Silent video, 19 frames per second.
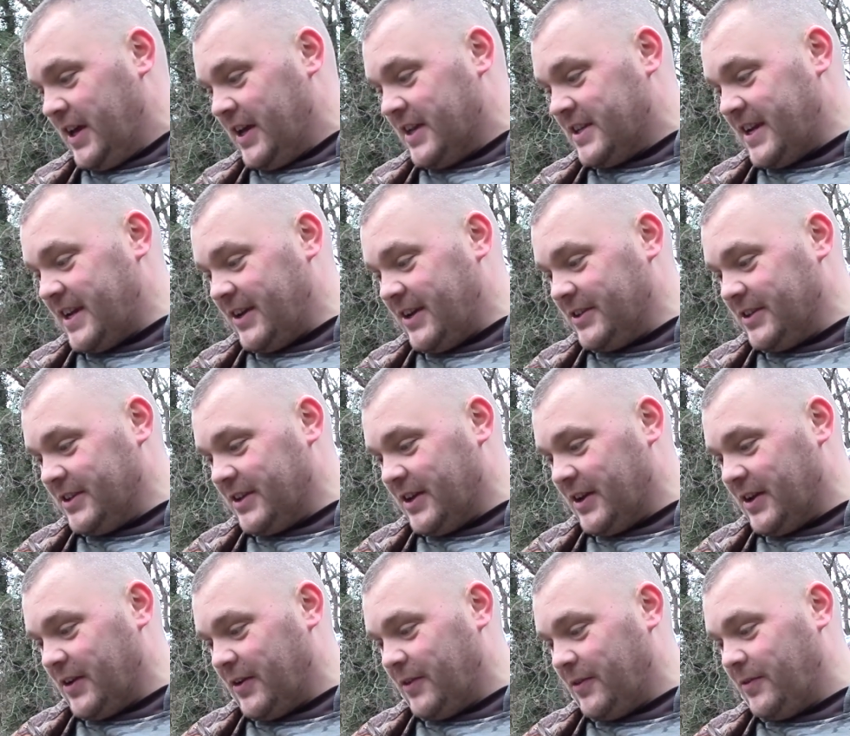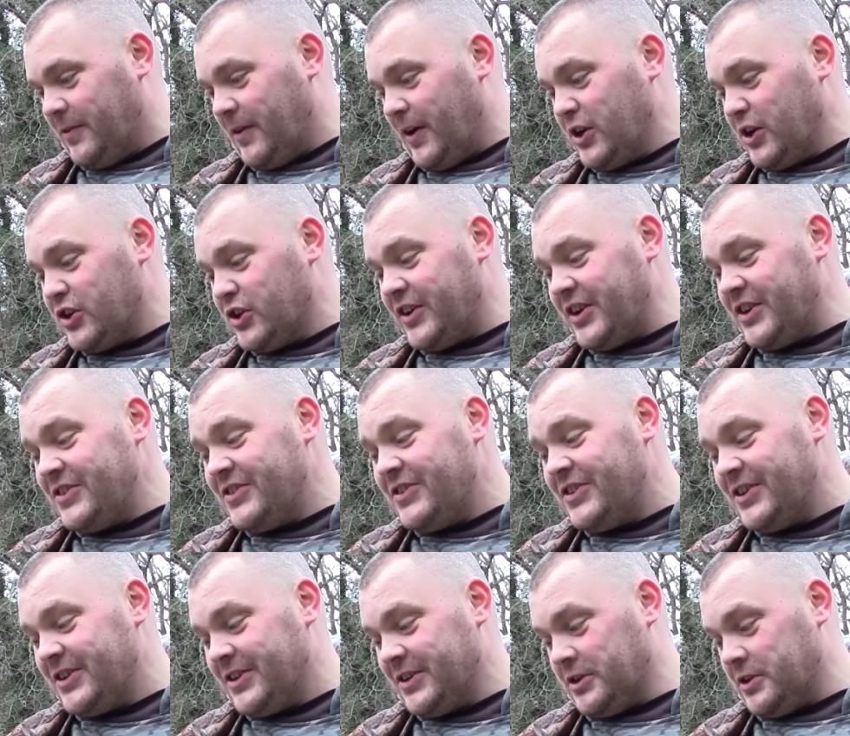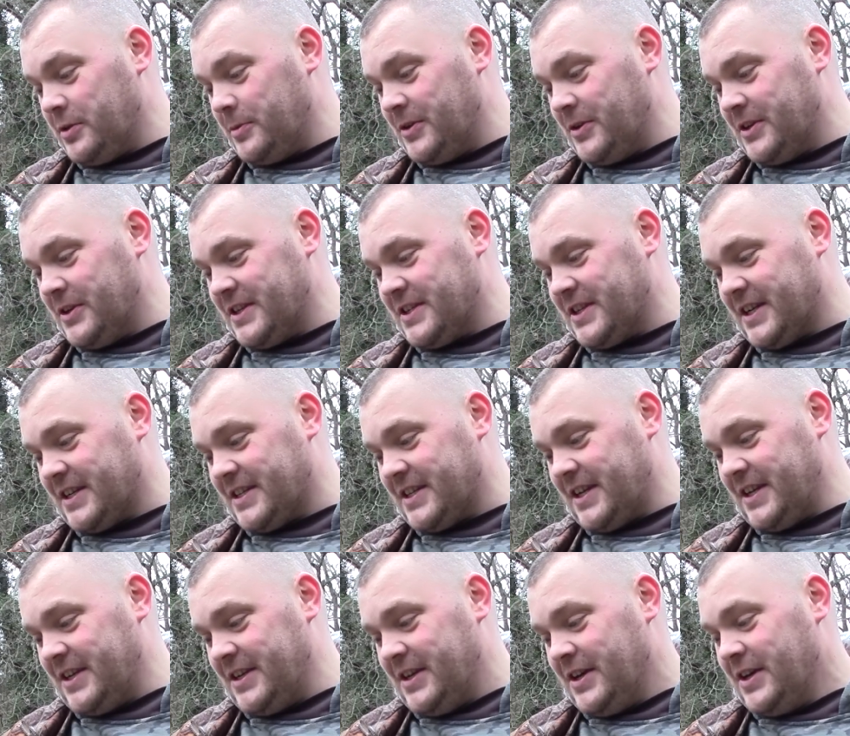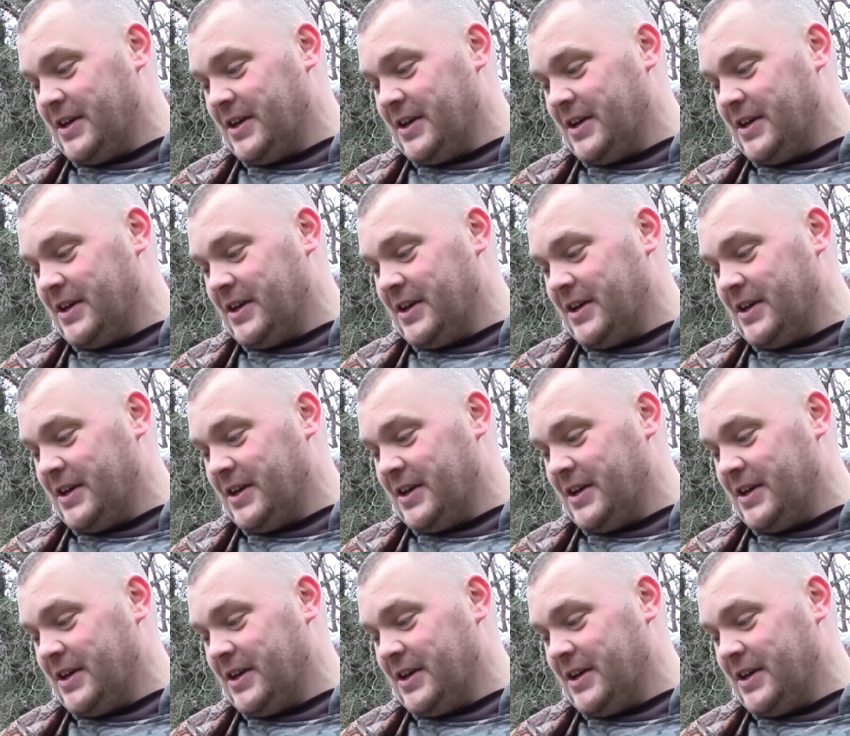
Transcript: It's held in the Fockrew Community Centre,